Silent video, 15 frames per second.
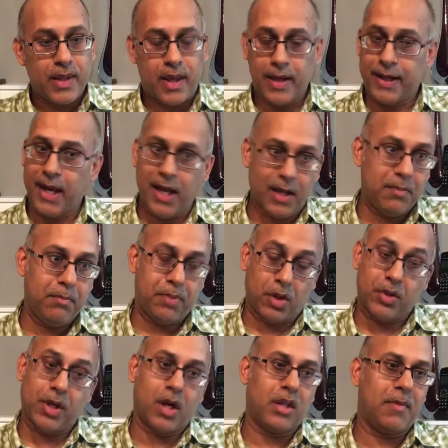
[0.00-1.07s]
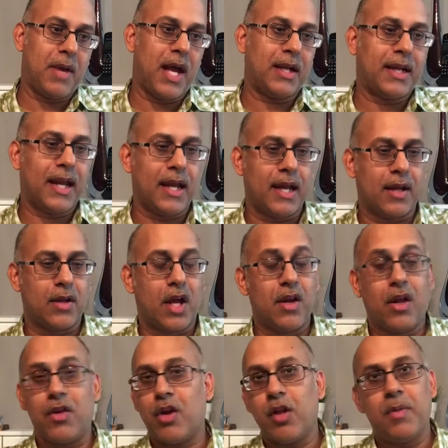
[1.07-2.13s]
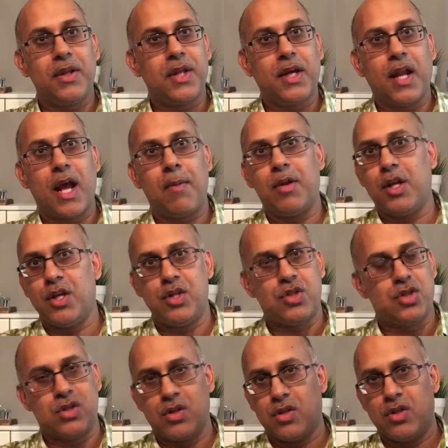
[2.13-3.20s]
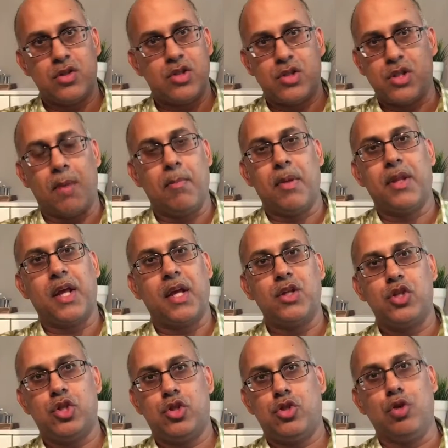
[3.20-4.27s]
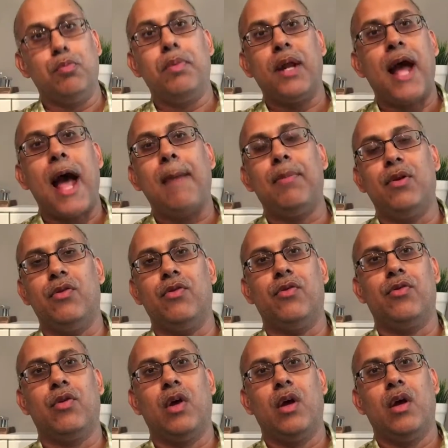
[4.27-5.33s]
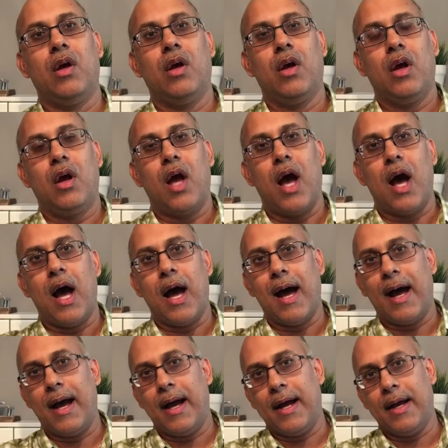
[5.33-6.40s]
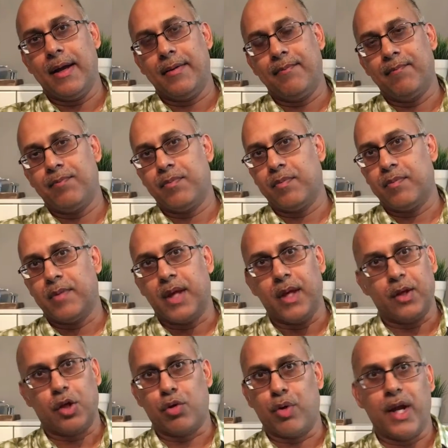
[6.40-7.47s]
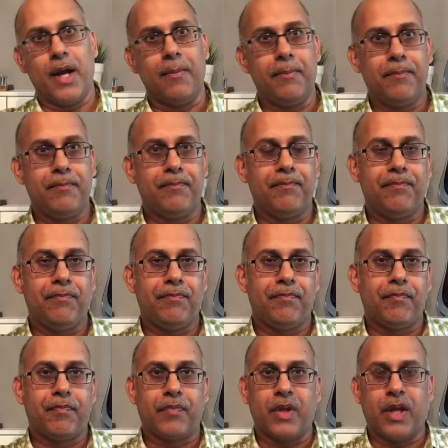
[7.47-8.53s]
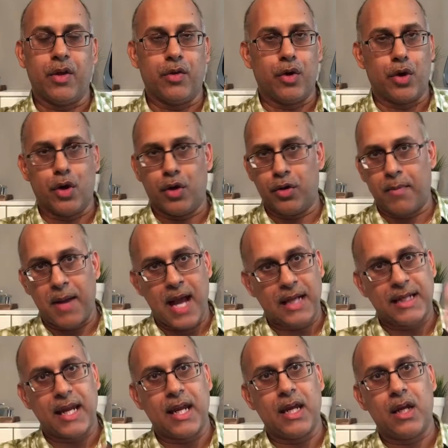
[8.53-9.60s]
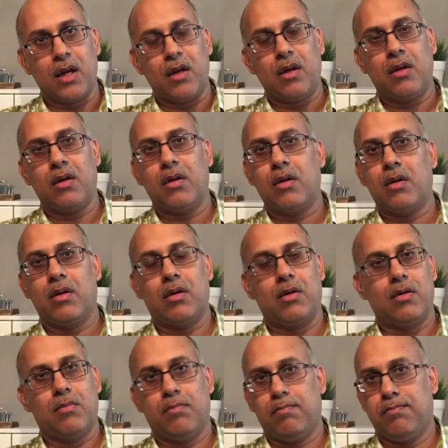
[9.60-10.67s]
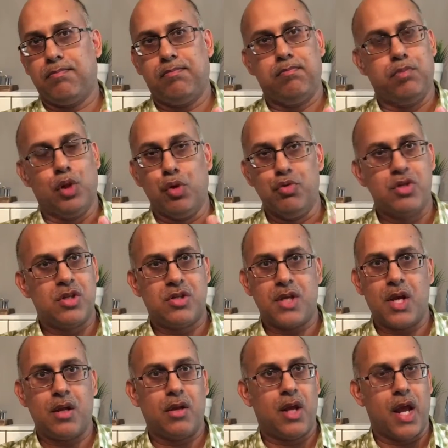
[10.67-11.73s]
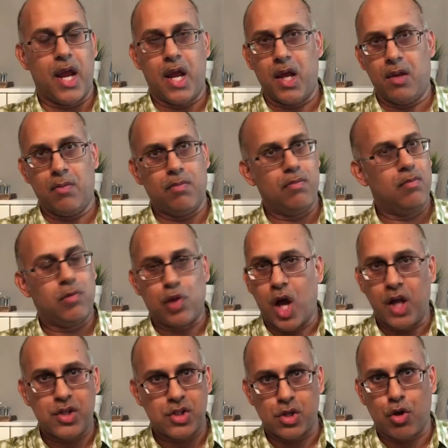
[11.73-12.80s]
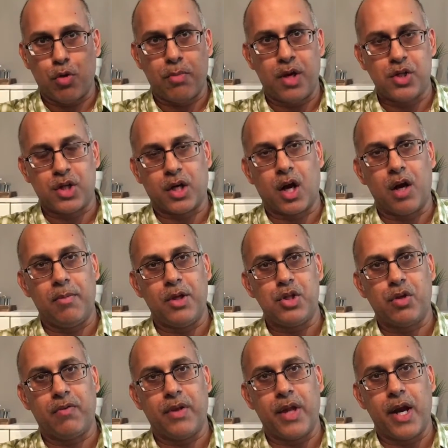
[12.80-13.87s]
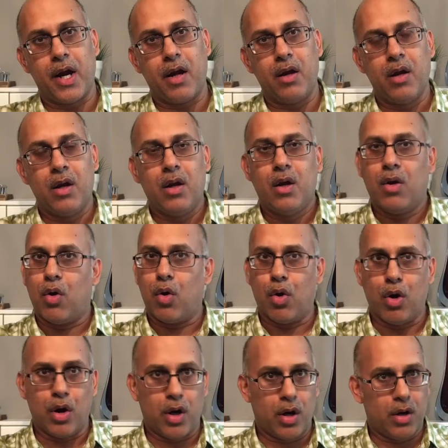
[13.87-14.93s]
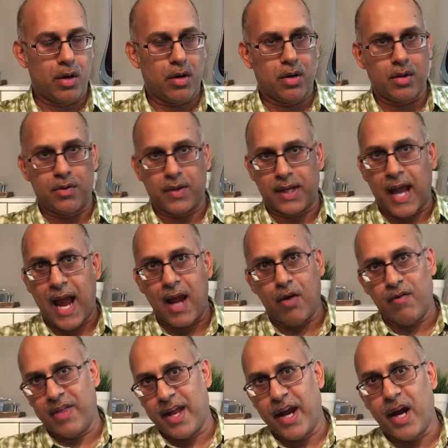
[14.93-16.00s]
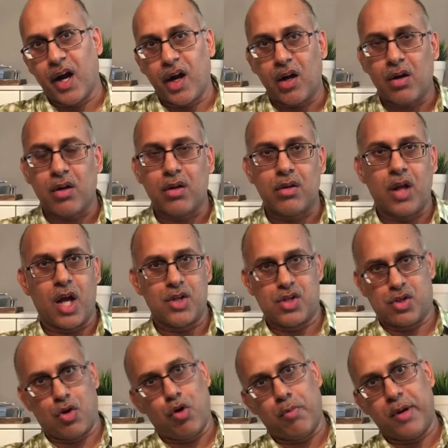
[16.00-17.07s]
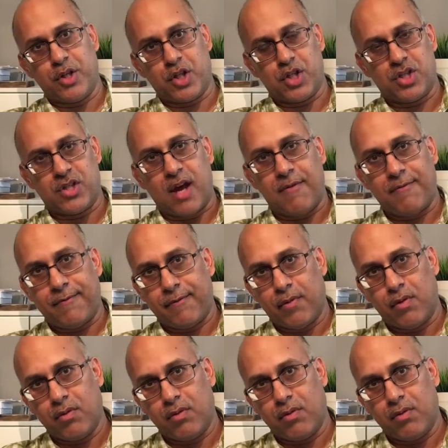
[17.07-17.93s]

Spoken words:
Again, building on the Mad King, another element that could happen is something stupid happens in Korea. Either the Mad King loses it and launches a whole bunch of garbage over there, or the guy over there launches a whole bunch of stuff